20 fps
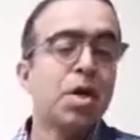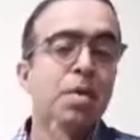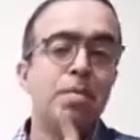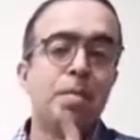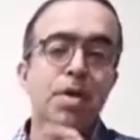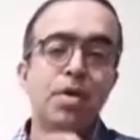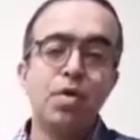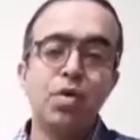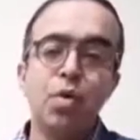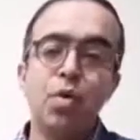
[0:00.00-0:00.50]

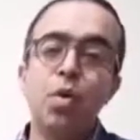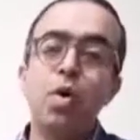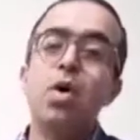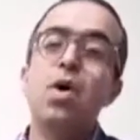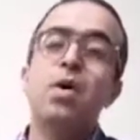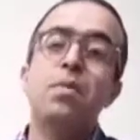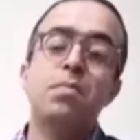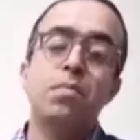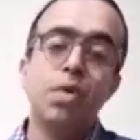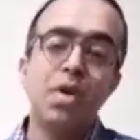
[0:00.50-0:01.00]
But no,
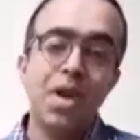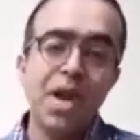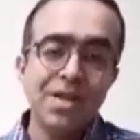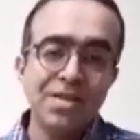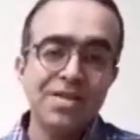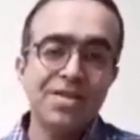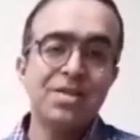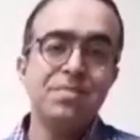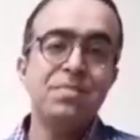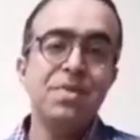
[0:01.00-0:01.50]

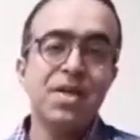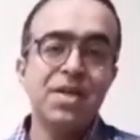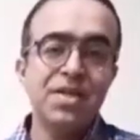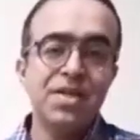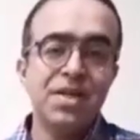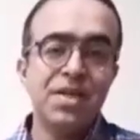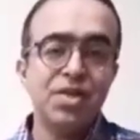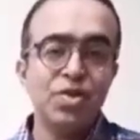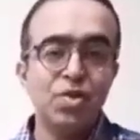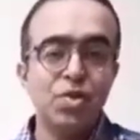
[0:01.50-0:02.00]
Molluscum
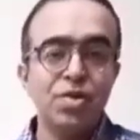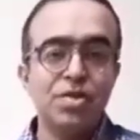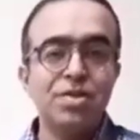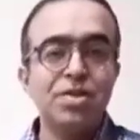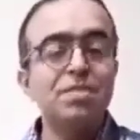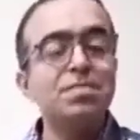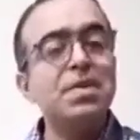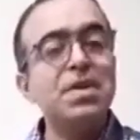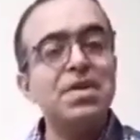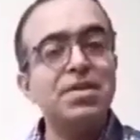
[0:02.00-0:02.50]

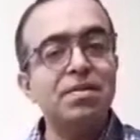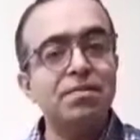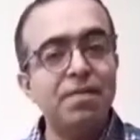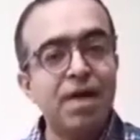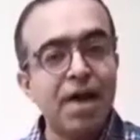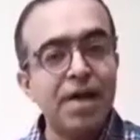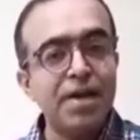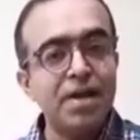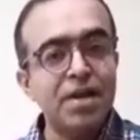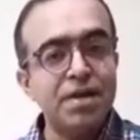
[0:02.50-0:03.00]
contagiosum is a
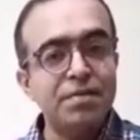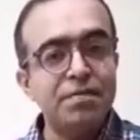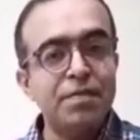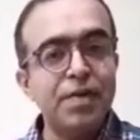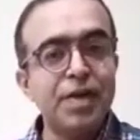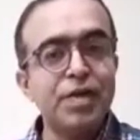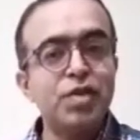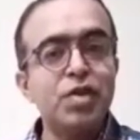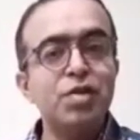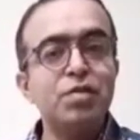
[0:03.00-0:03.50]
viral
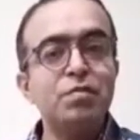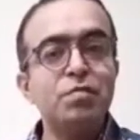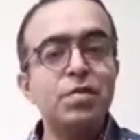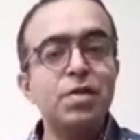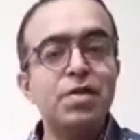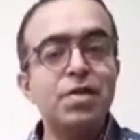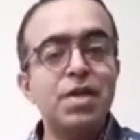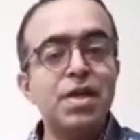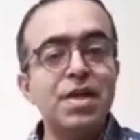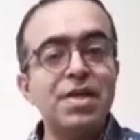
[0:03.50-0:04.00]
infection
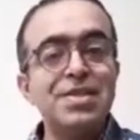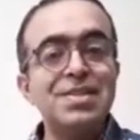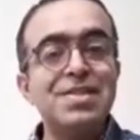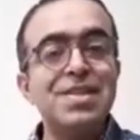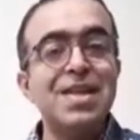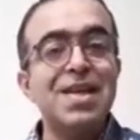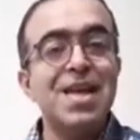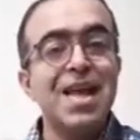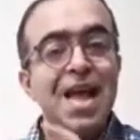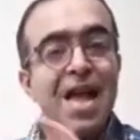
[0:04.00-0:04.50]
which
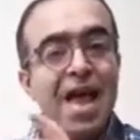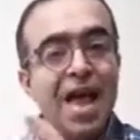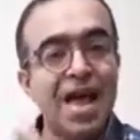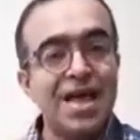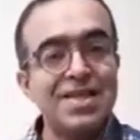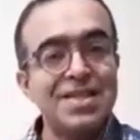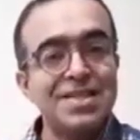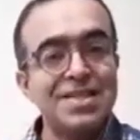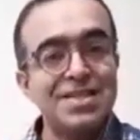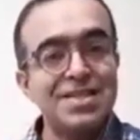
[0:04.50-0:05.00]
is,
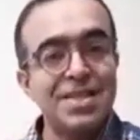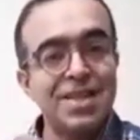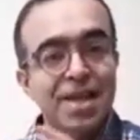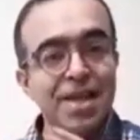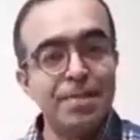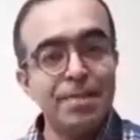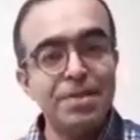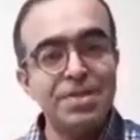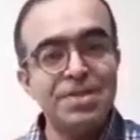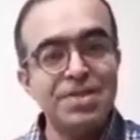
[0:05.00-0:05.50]
as the
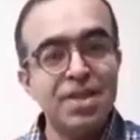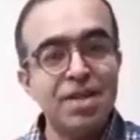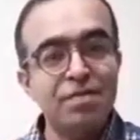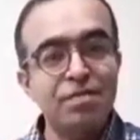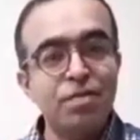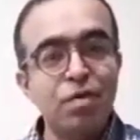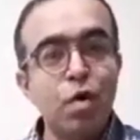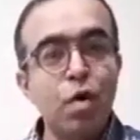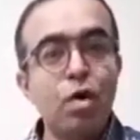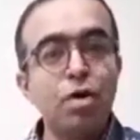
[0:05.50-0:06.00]
name
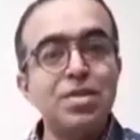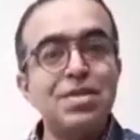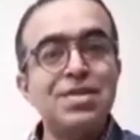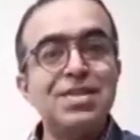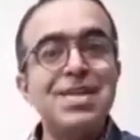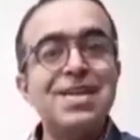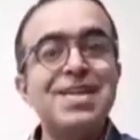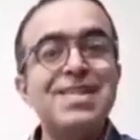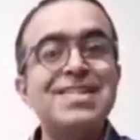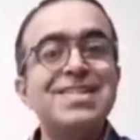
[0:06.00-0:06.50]
itself calls,
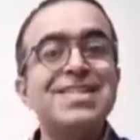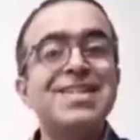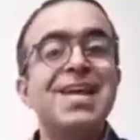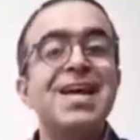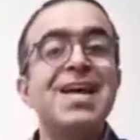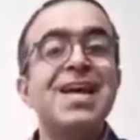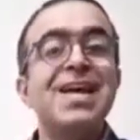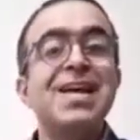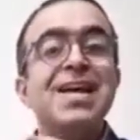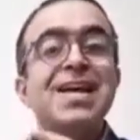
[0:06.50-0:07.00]
is
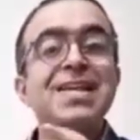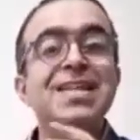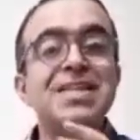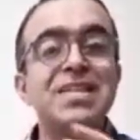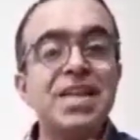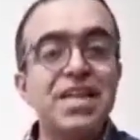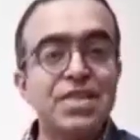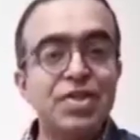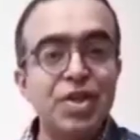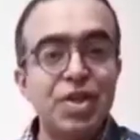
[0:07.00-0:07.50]

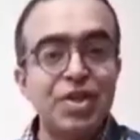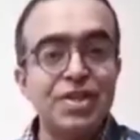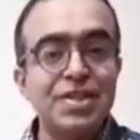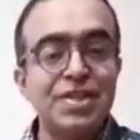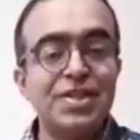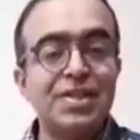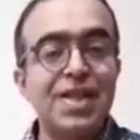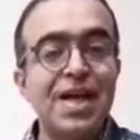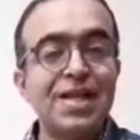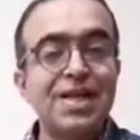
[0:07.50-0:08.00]
contagious.
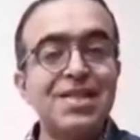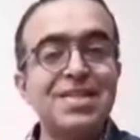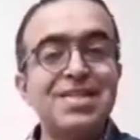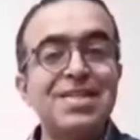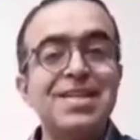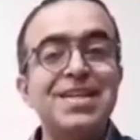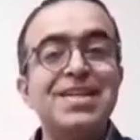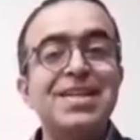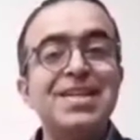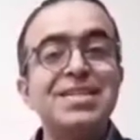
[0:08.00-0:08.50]
That
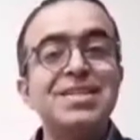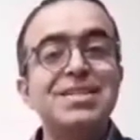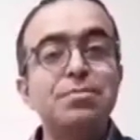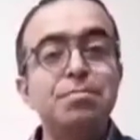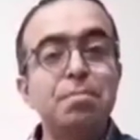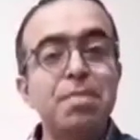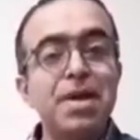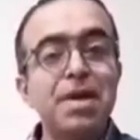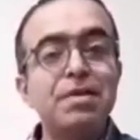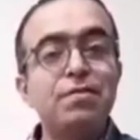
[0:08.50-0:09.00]
is, it can
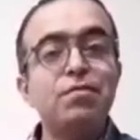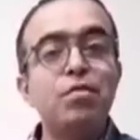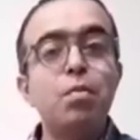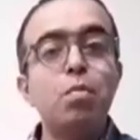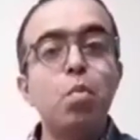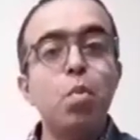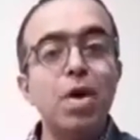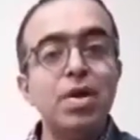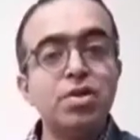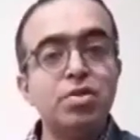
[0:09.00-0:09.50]
spread
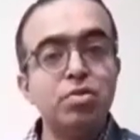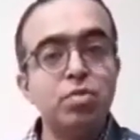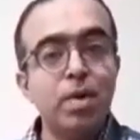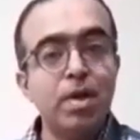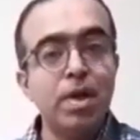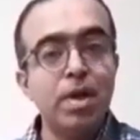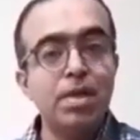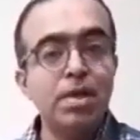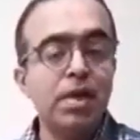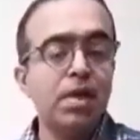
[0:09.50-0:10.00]
from one to
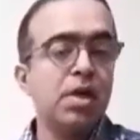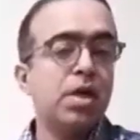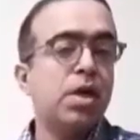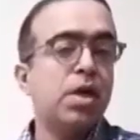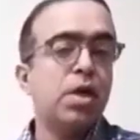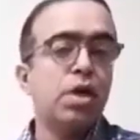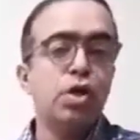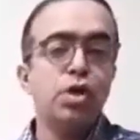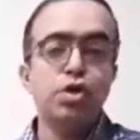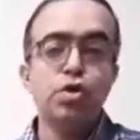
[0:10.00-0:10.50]
another.
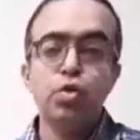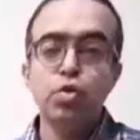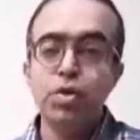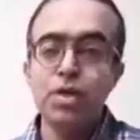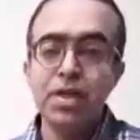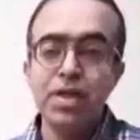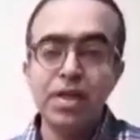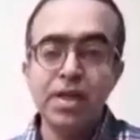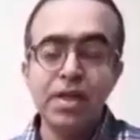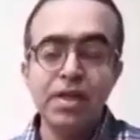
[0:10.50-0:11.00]

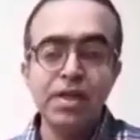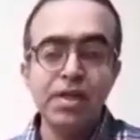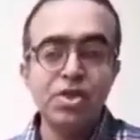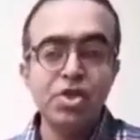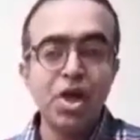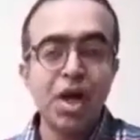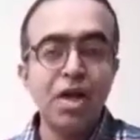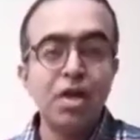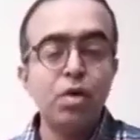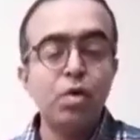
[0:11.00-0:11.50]
Usually in the
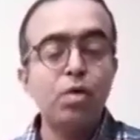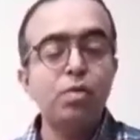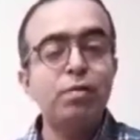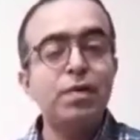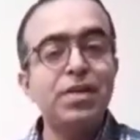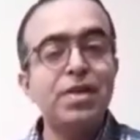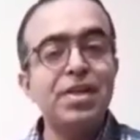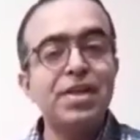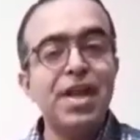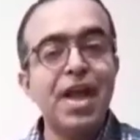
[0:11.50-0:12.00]
childhood,
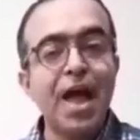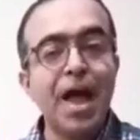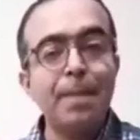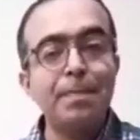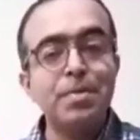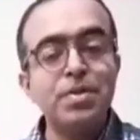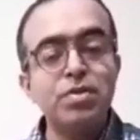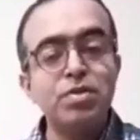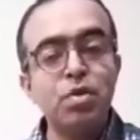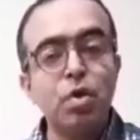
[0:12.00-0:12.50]
when it
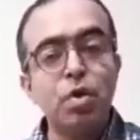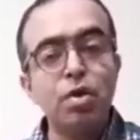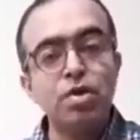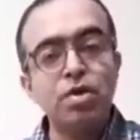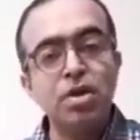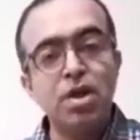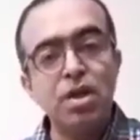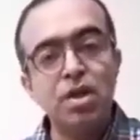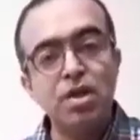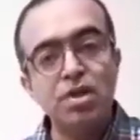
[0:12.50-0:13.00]
happens
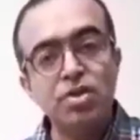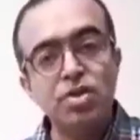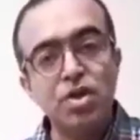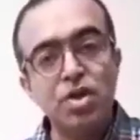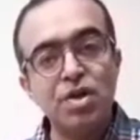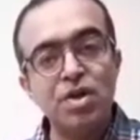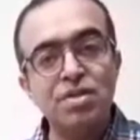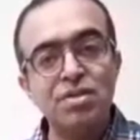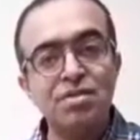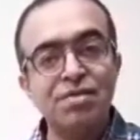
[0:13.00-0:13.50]
on a
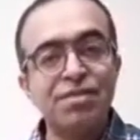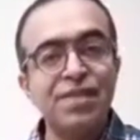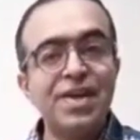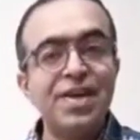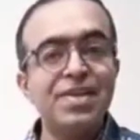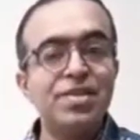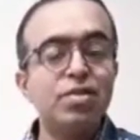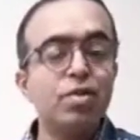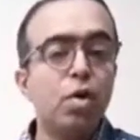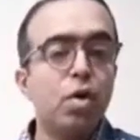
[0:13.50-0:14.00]
children's
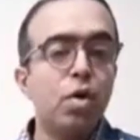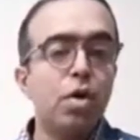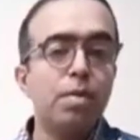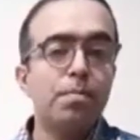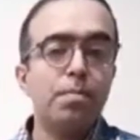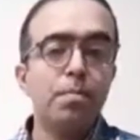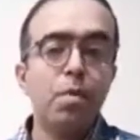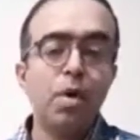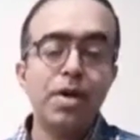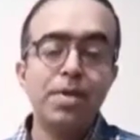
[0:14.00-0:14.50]
face or
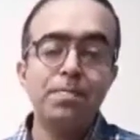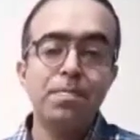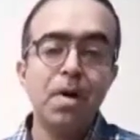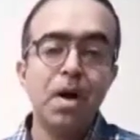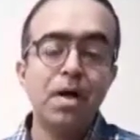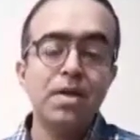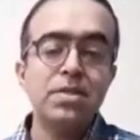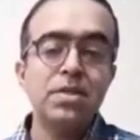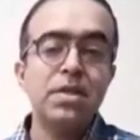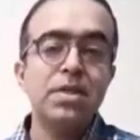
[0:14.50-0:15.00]
body
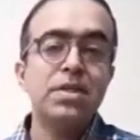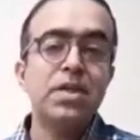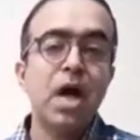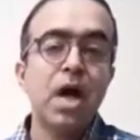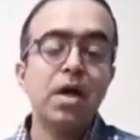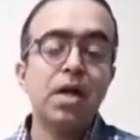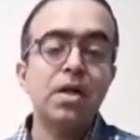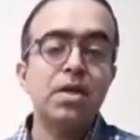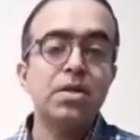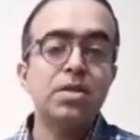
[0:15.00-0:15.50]
part, it
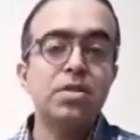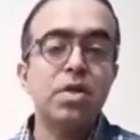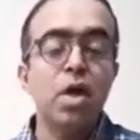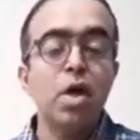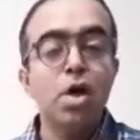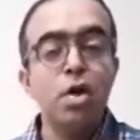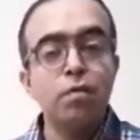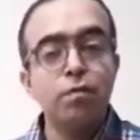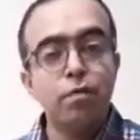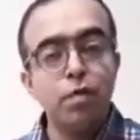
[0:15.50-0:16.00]
occurs
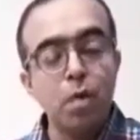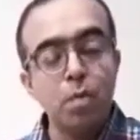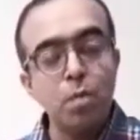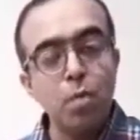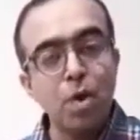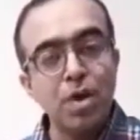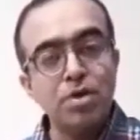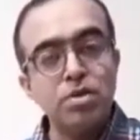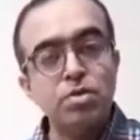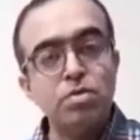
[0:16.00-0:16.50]

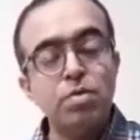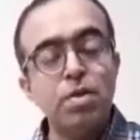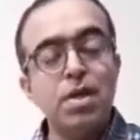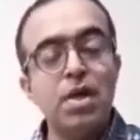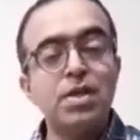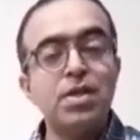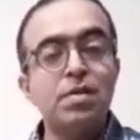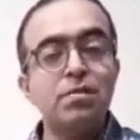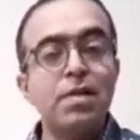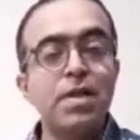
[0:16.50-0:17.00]
from one to
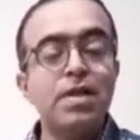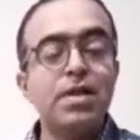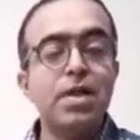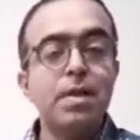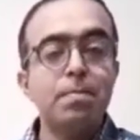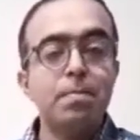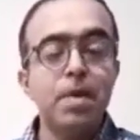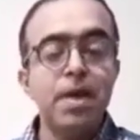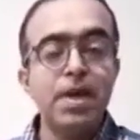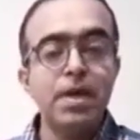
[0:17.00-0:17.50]
another while they
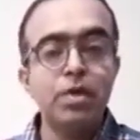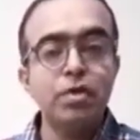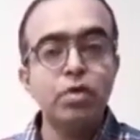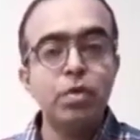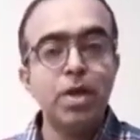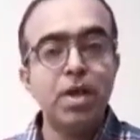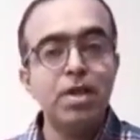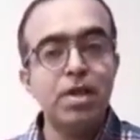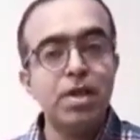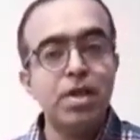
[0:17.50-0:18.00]
are playing
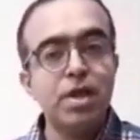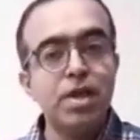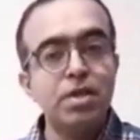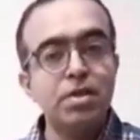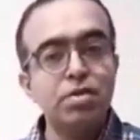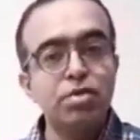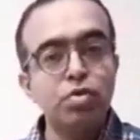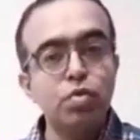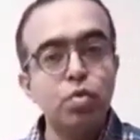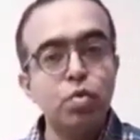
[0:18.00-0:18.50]
together
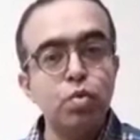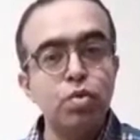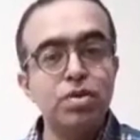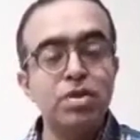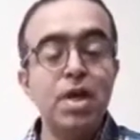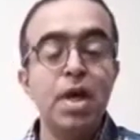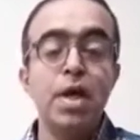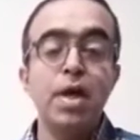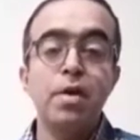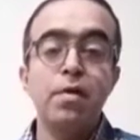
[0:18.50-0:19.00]
in schools.